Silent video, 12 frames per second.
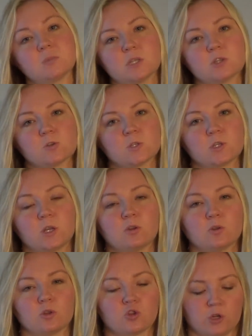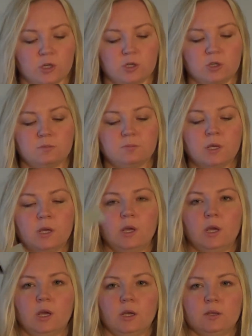scissors can do the trick too.
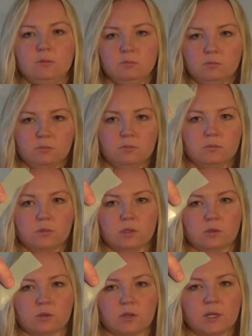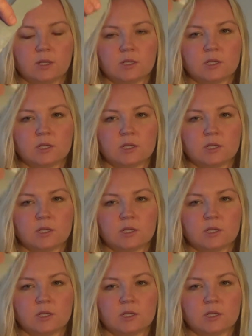You'll then